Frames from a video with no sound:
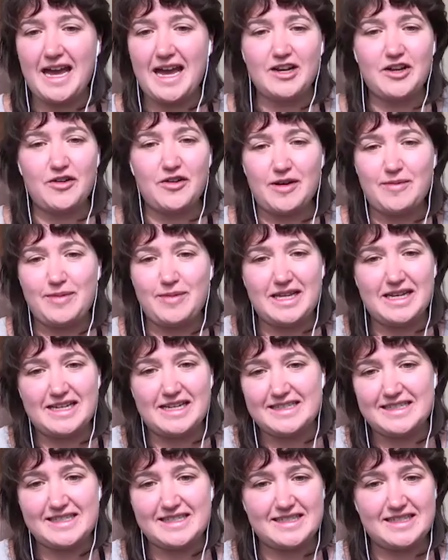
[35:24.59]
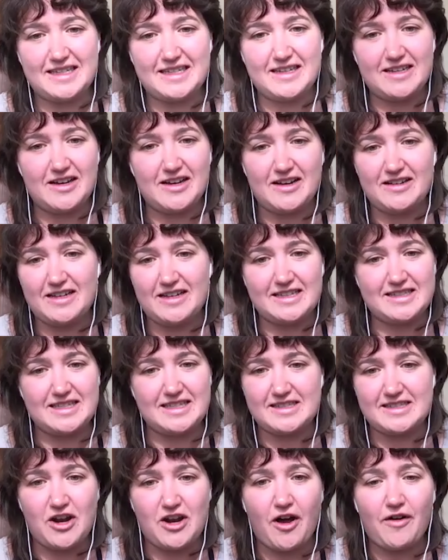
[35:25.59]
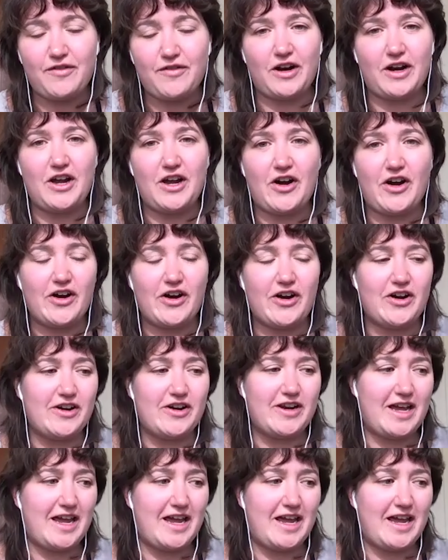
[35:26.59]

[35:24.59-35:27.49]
no i mean it's it's it's not very hard